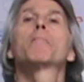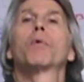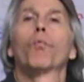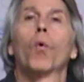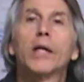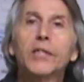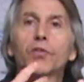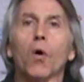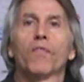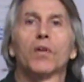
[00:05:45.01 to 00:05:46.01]
But when it's
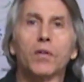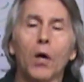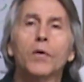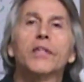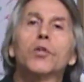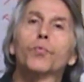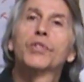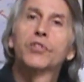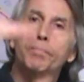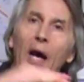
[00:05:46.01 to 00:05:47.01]
overloaded, the
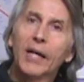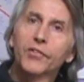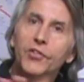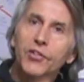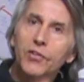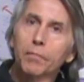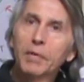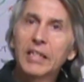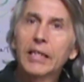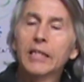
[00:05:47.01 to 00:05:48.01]
response system
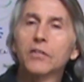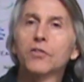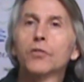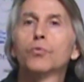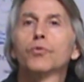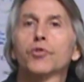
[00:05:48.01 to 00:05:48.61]
begins to